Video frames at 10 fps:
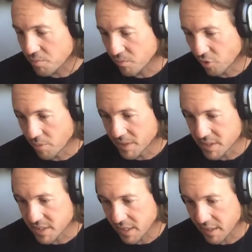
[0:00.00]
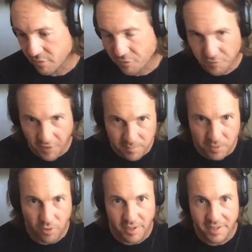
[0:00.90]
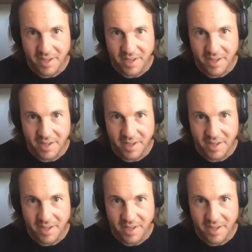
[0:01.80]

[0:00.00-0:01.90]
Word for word: rumors in February